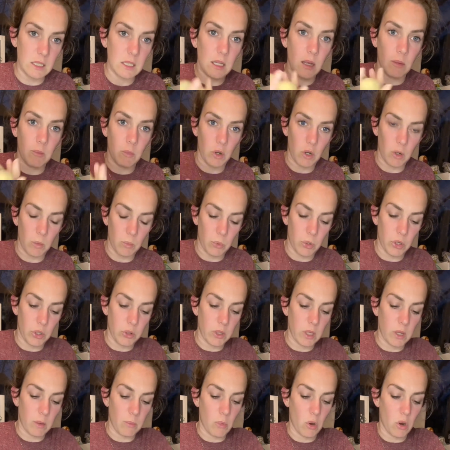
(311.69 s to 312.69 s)
I'm going to put
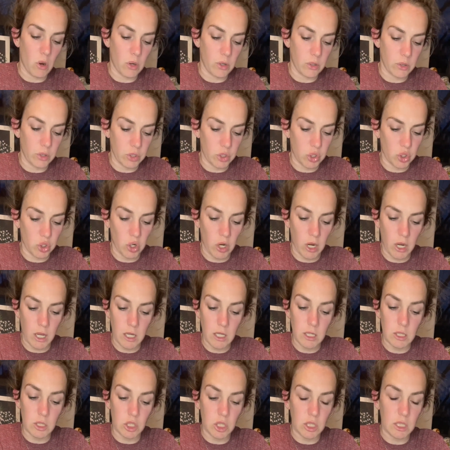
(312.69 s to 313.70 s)
them on the tray
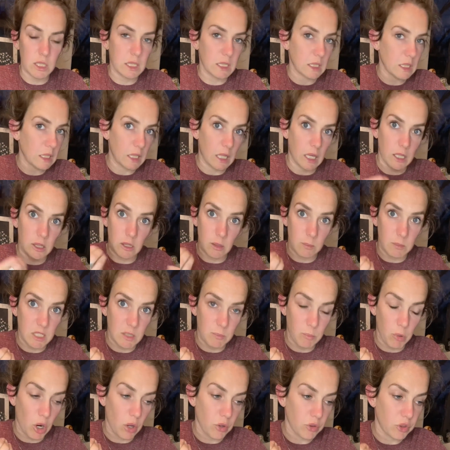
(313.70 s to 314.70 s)
and just let them
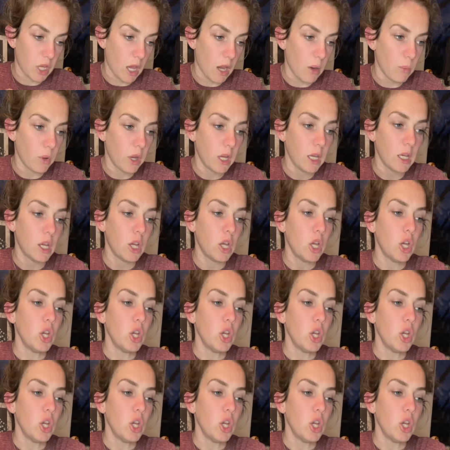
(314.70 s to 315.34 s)
sprout that way.